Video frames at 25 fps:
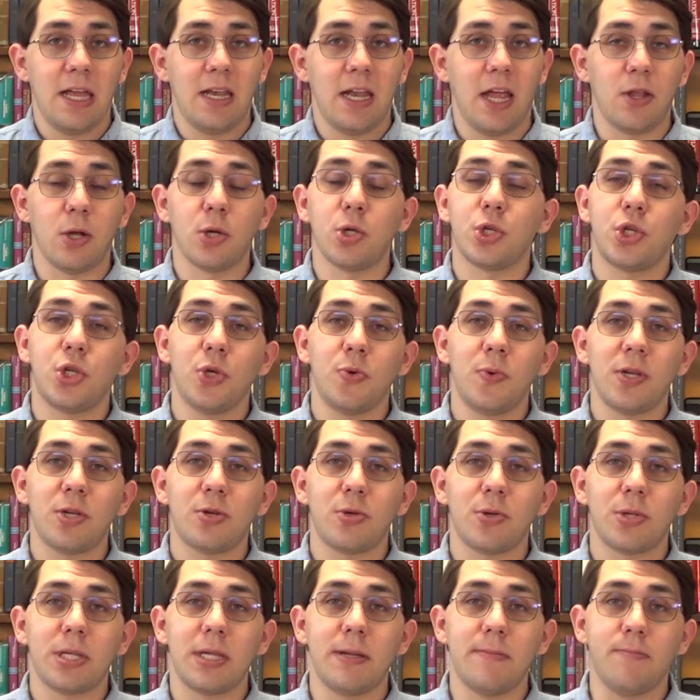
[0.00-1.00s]
Now, there's two
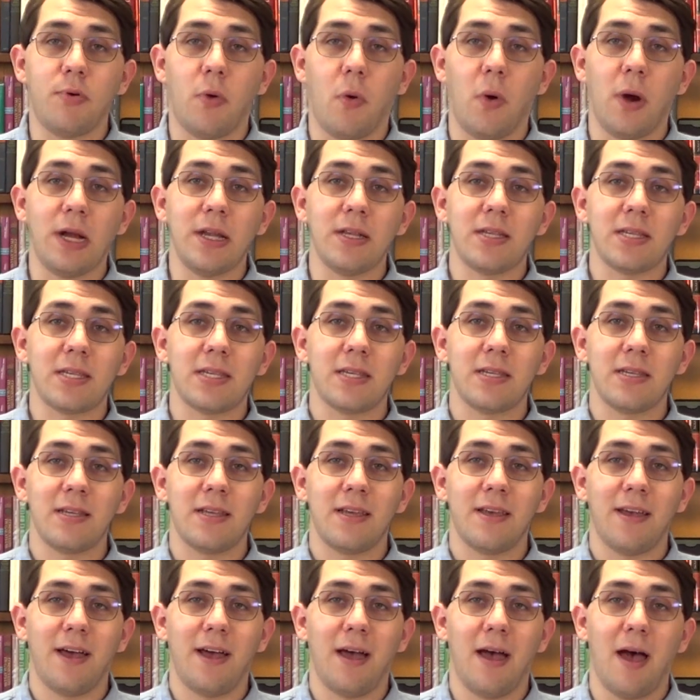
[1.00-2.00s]
interesting points
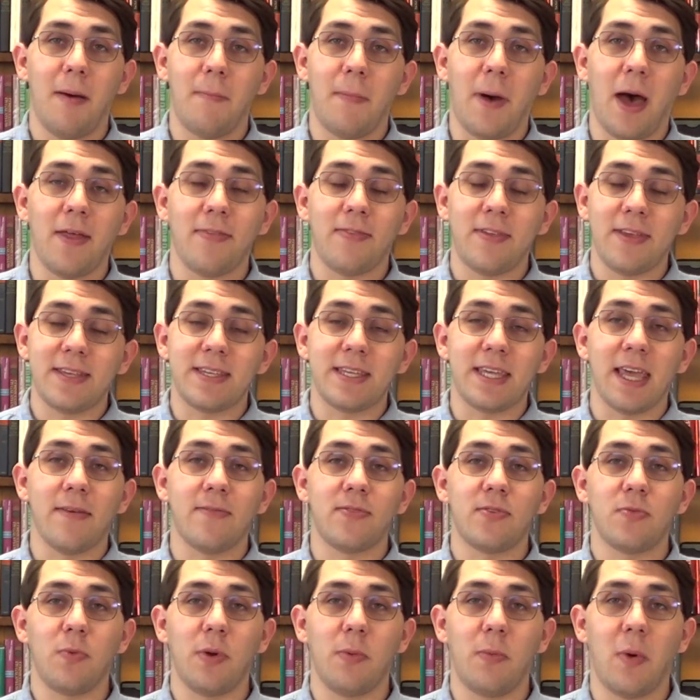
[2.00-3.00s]
about these
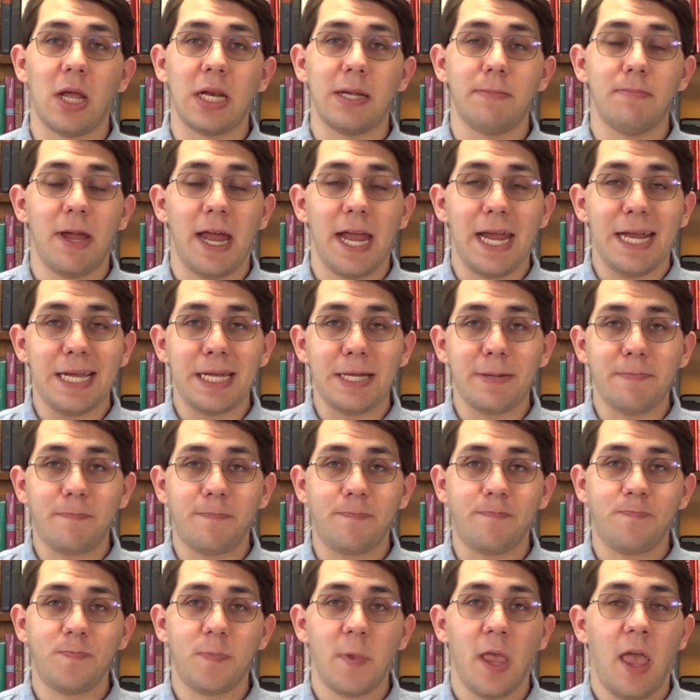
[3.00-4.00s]
gifts we want to make.
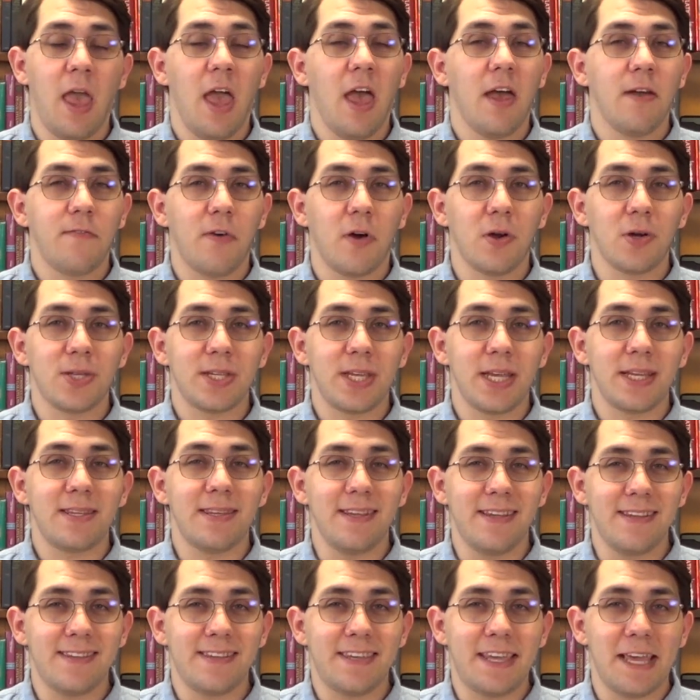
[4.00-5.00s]
First
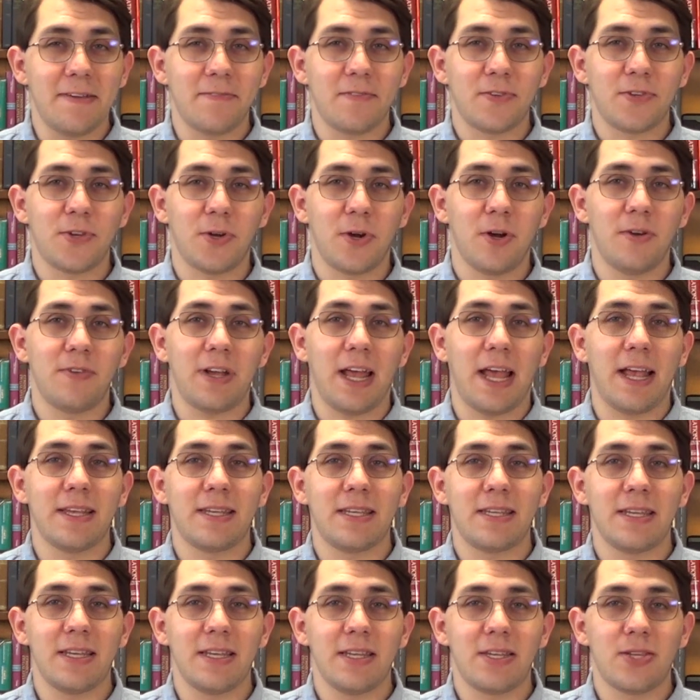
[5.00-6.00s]
is these gifts served
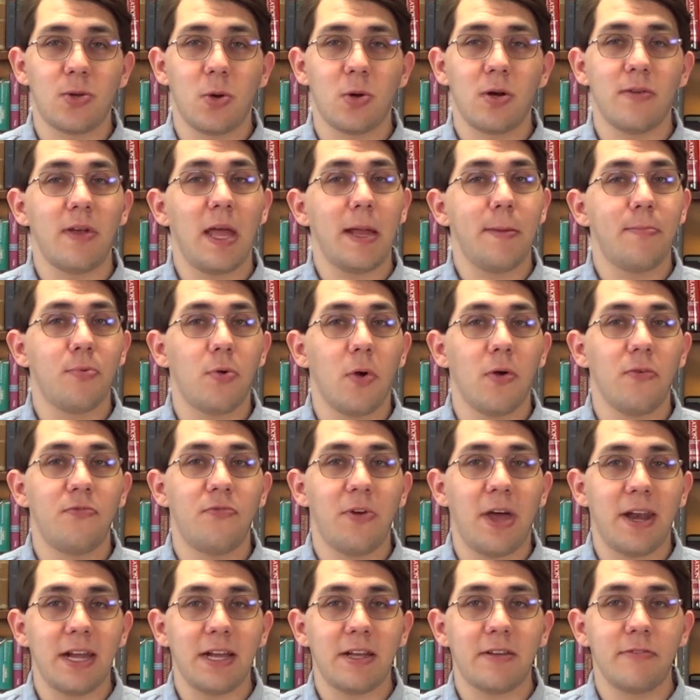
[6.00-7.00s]
as sort of a
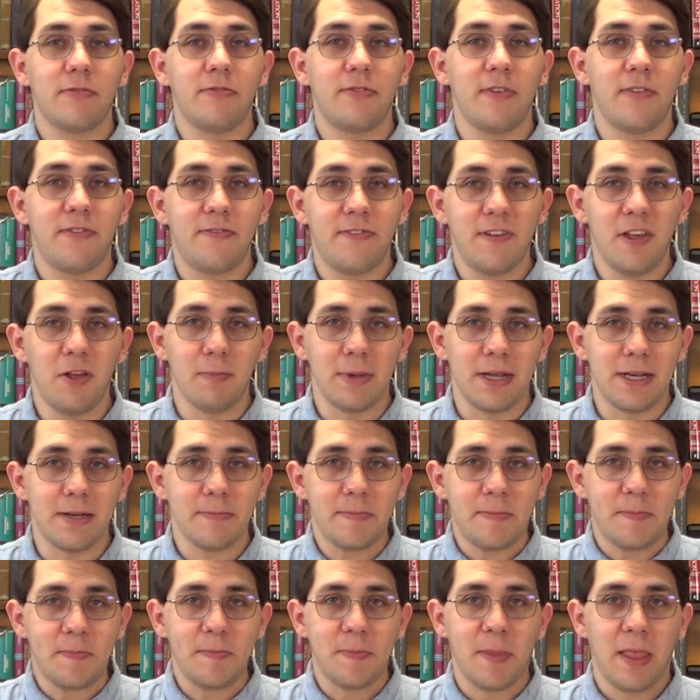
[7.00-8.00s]
prophetic fulfillment
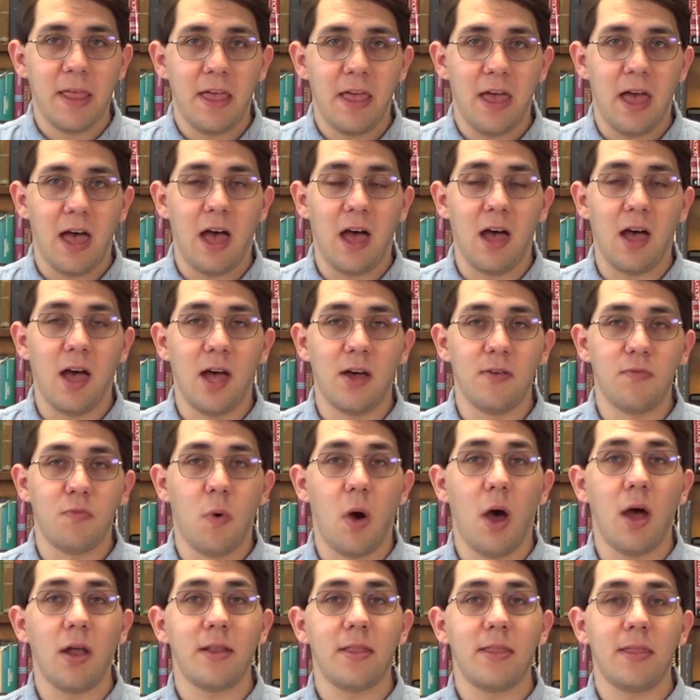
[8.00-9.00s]
of
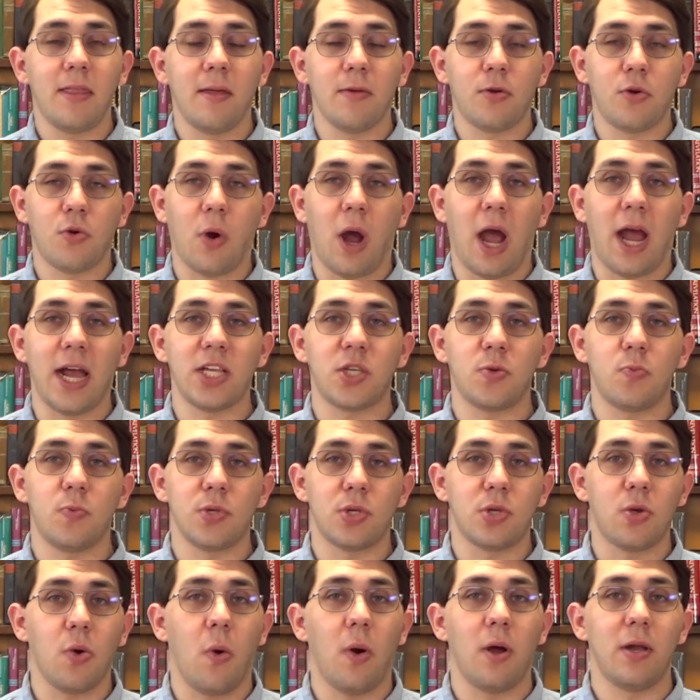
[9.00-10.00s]
what the Christ
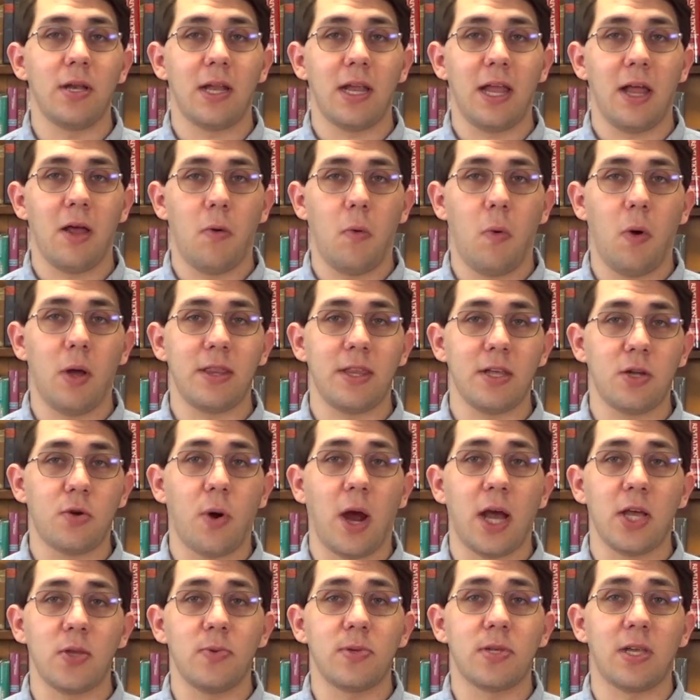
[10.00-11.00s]
was going
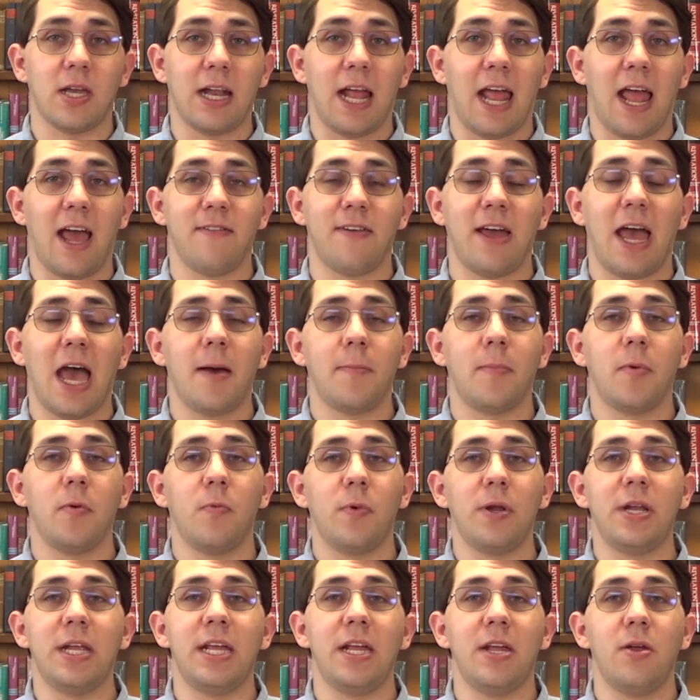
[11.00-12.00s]
to have
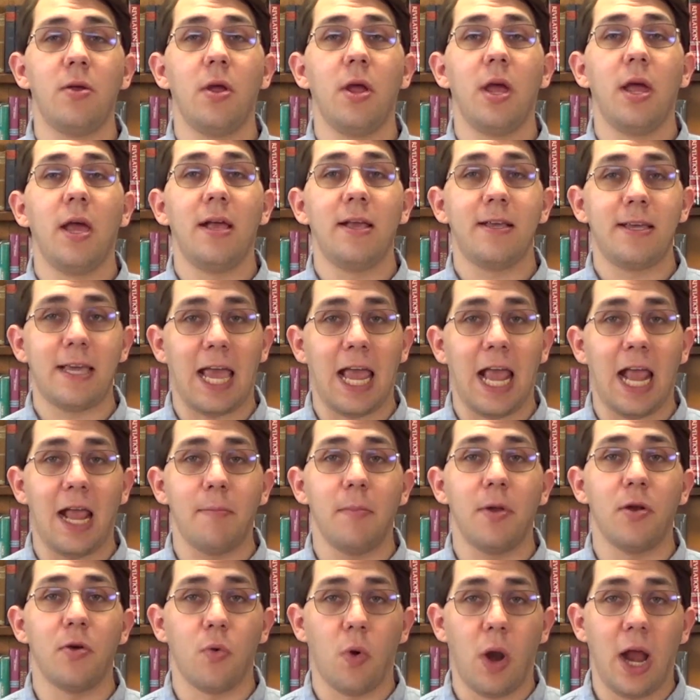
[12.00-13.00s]
happen when he
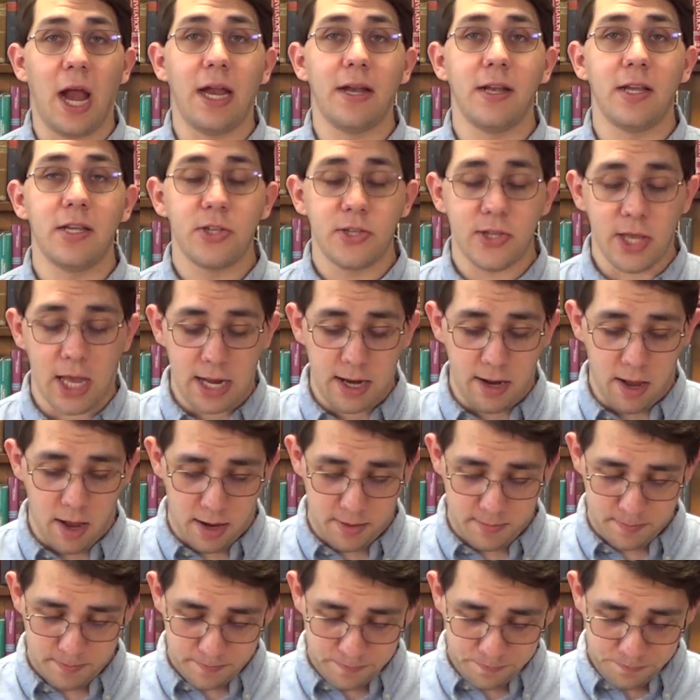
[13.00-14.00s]
came and reigned in
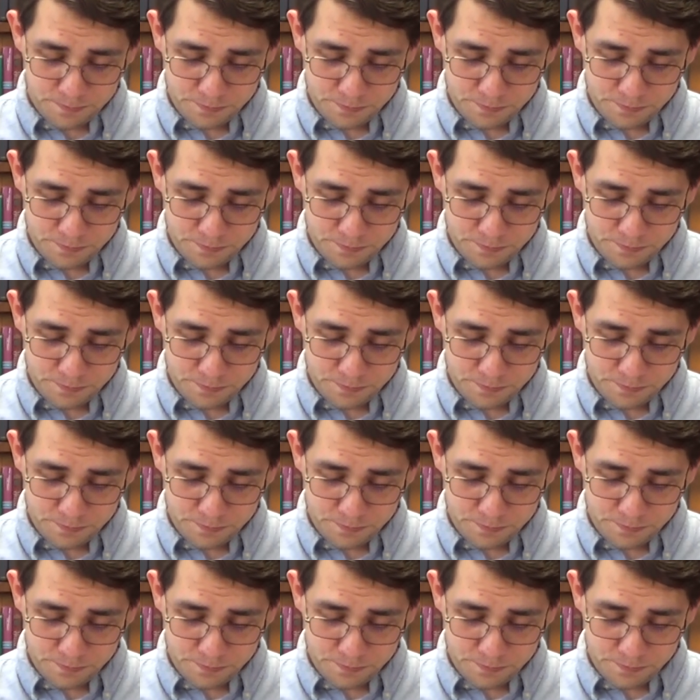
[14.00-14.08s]
Zion.